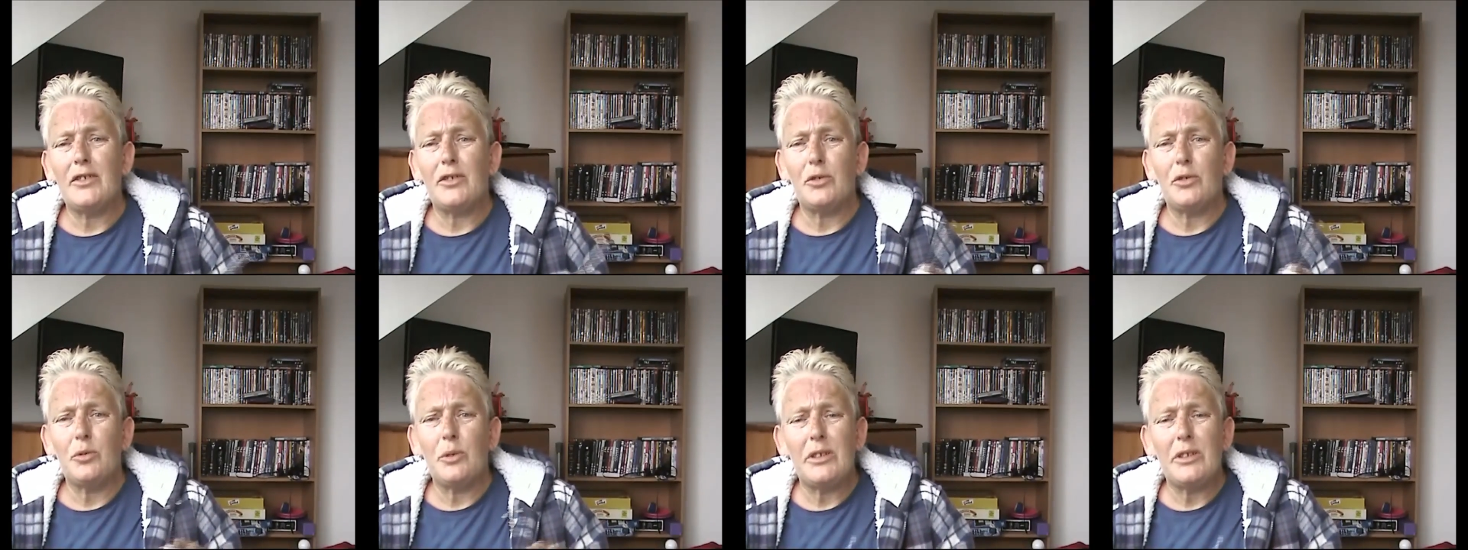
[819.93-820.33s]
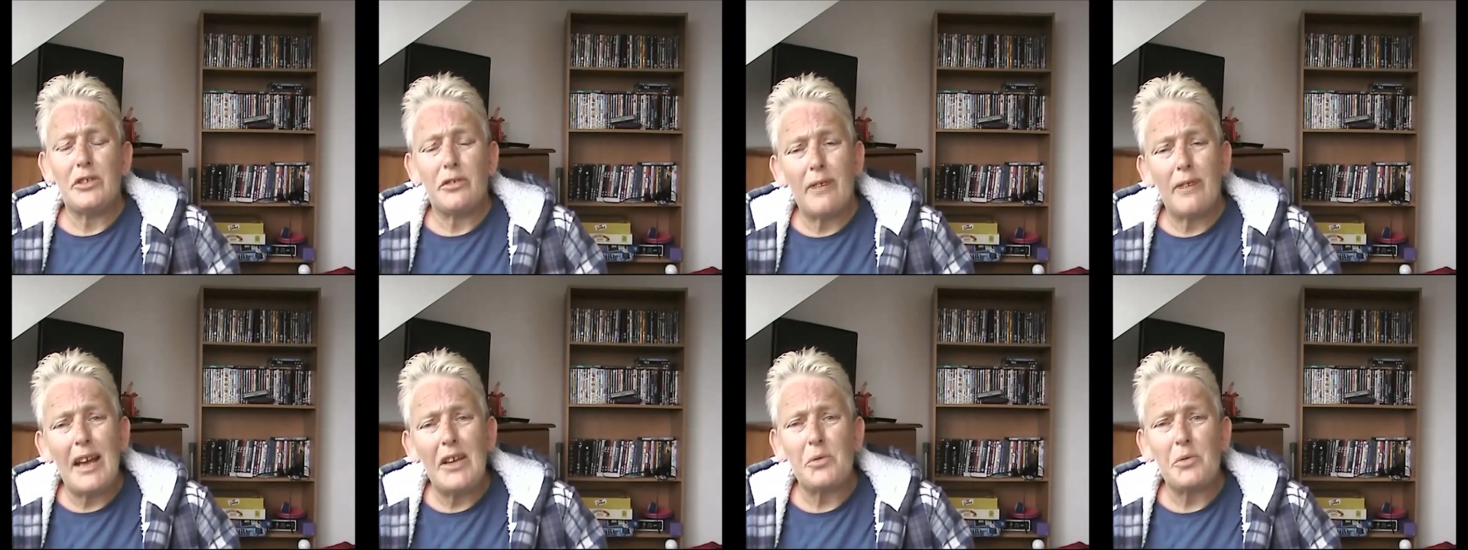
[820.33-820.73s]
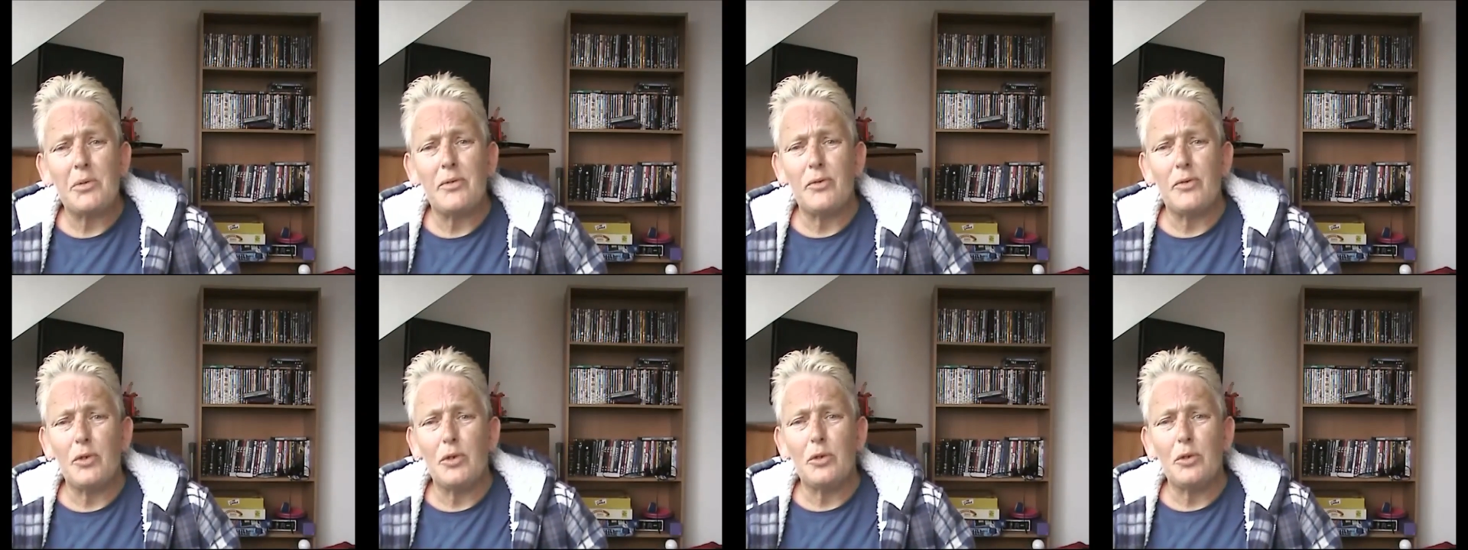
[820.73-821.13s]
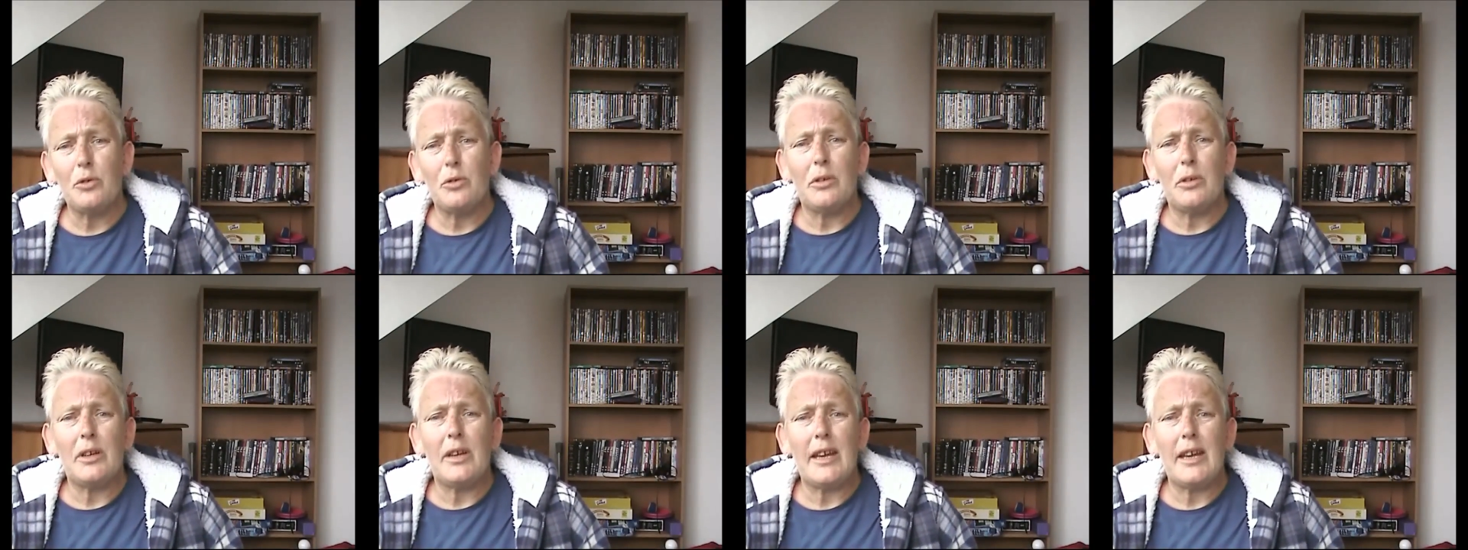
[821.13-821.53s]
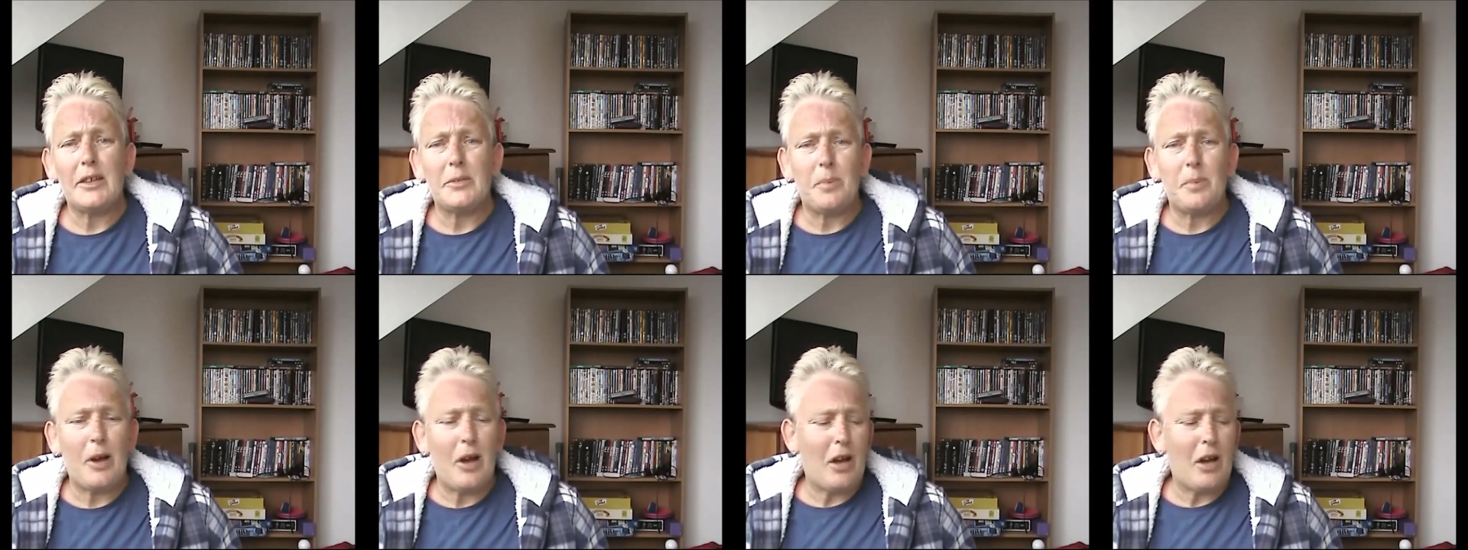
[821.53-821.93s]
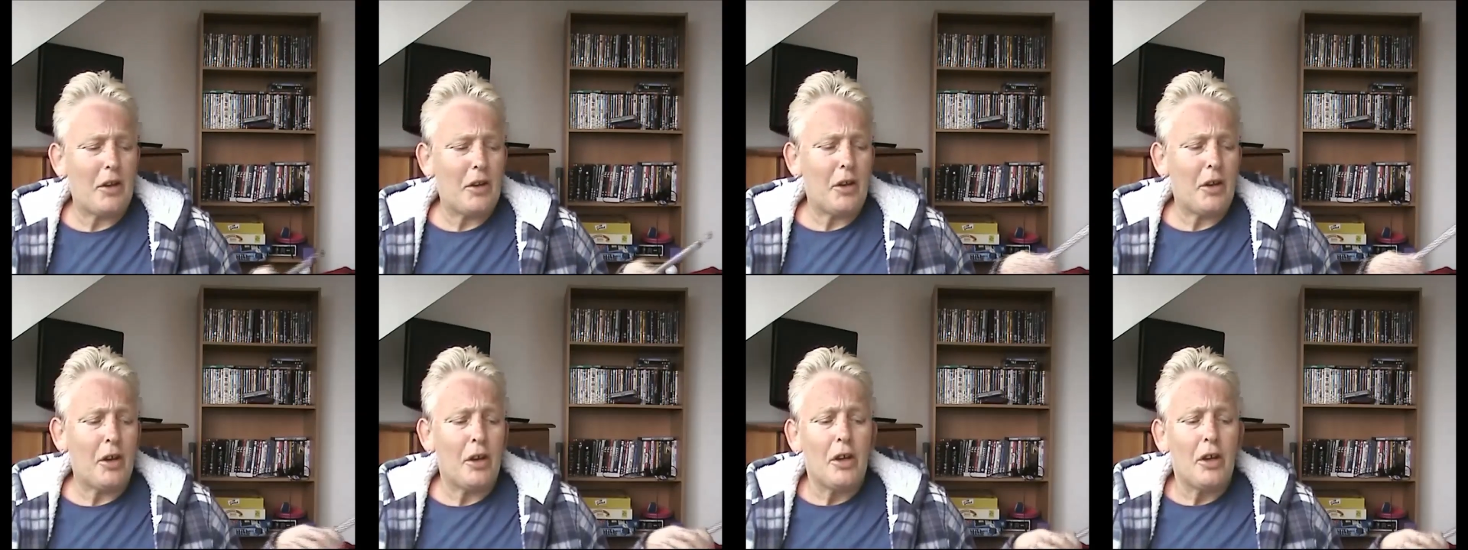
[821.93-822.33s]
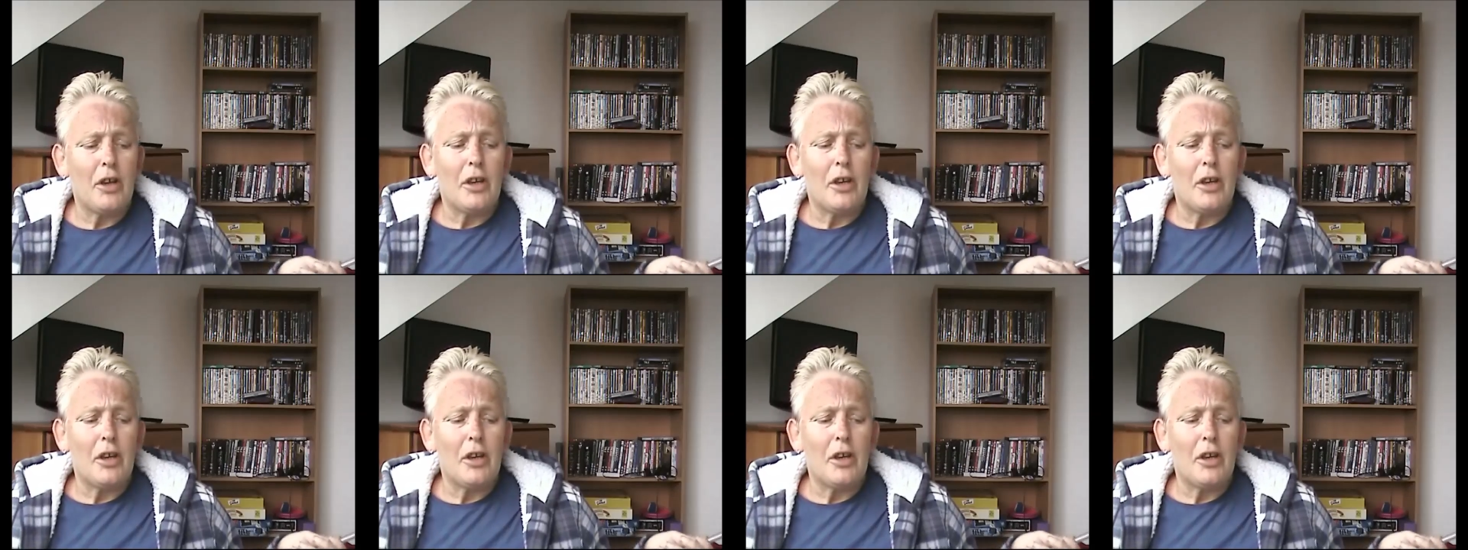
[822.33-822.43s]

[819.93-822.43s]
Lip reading: to interact with you, an ex-partner